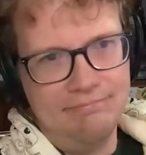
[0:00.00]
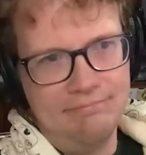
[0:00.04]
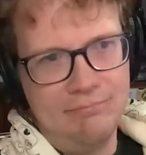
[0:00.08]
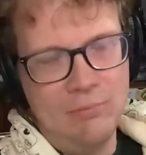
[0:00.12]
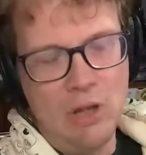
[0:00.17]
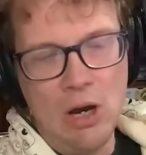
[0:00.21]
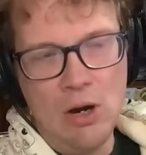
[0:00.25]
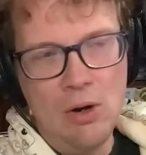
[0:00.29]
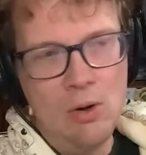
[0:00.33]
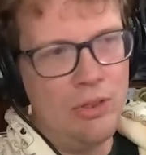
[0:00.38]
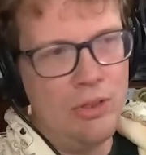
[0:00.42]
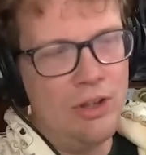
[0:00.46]

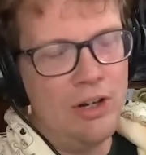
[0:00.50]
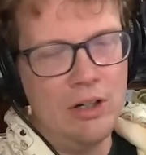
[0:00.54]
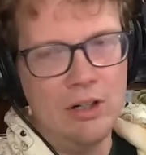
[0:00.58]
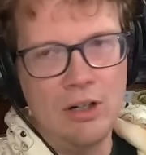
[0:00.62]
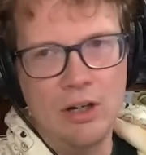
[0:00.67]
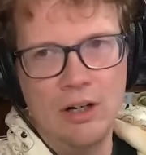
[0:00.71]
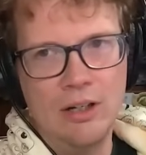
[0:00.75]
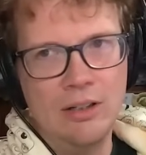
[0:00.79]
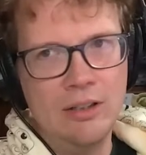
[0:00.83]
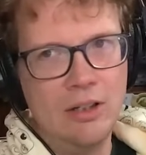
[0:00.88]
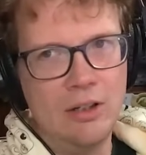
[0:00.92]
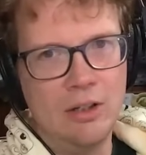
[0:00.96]
No, they're
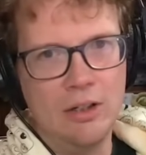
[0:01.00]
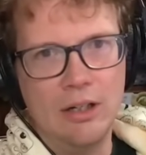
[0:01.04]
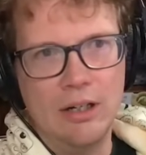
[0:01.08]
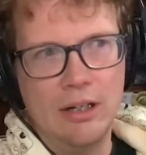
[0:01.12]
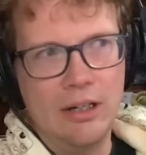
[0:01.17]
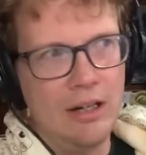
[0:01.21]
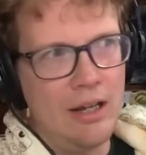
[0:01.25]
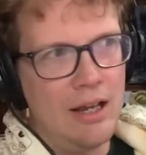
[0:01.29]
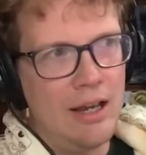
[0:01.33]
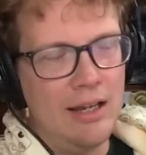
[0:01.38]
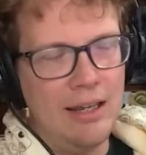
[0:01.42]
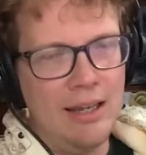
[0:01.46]

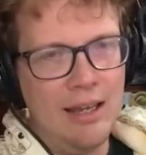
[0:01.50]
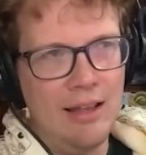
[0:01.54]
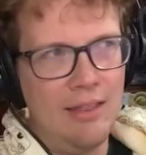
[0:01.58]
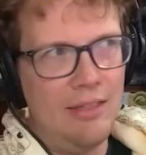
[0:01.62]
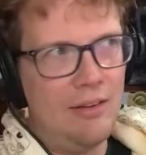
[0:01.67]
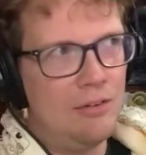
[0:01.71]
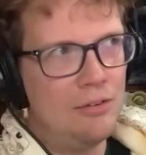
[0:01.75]
gone. I can't.